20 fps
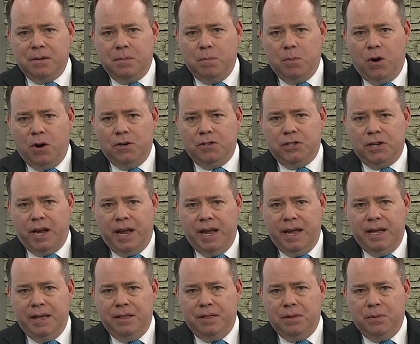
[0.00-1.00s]
March
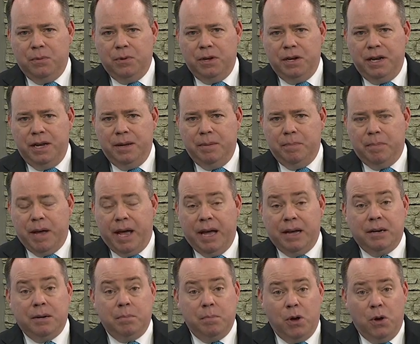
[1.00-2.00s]
8th would
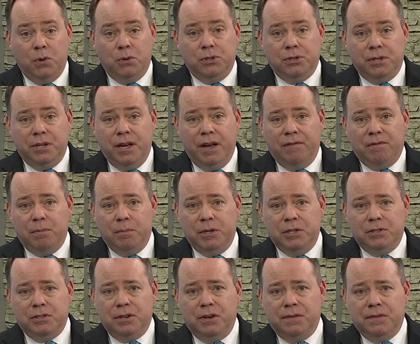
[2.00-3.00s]
impact most government
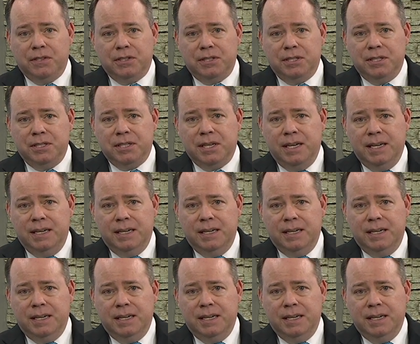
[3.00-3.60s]
services.